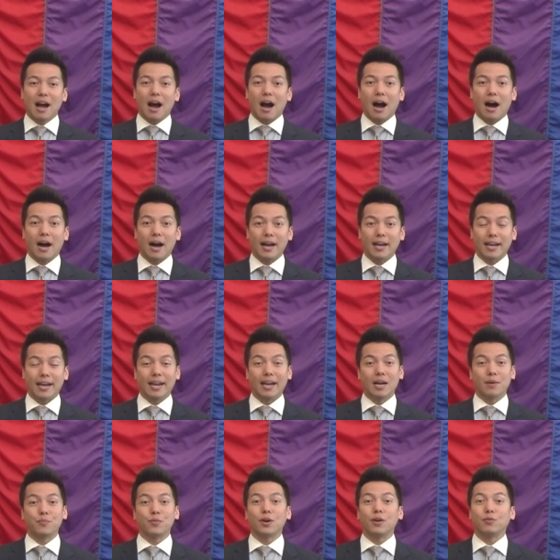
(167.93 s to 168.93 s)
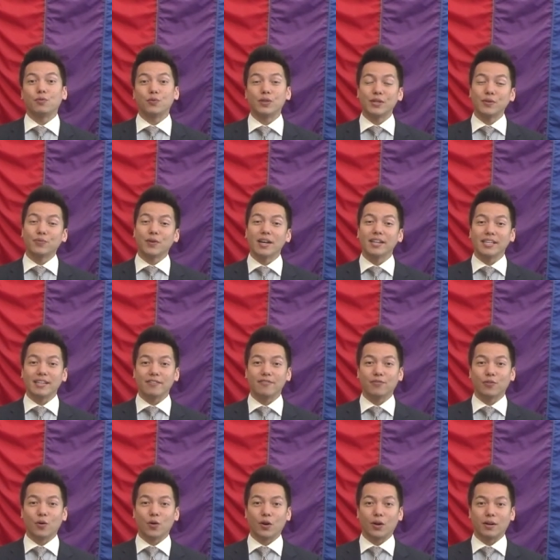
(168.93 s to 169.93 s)
I am rerunning
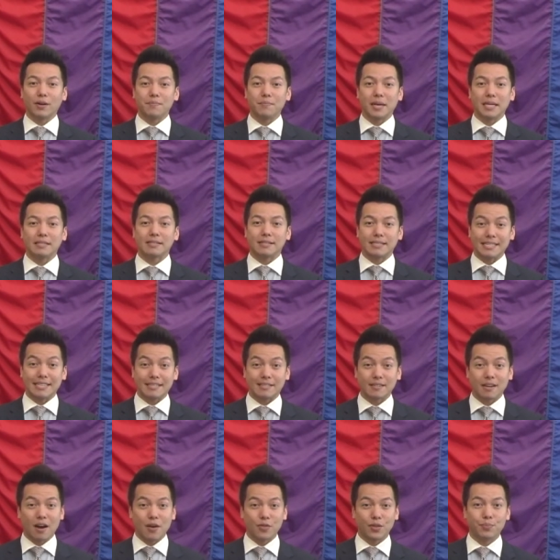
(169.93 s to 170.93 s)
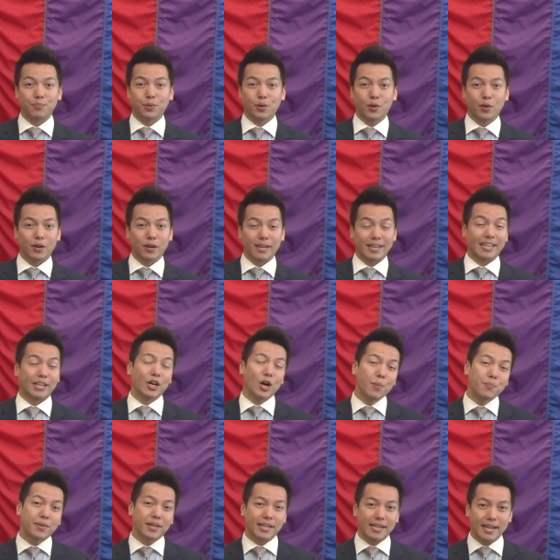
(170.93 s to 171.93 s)
for my seat on the board, and I
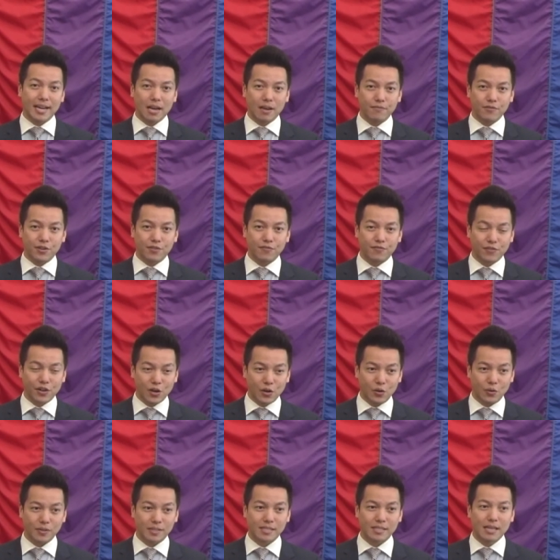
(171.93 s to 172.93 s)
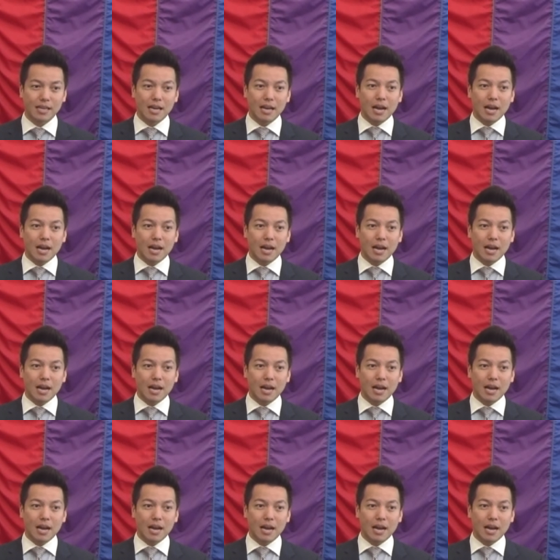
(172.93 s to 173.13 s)
hope that I have your vote.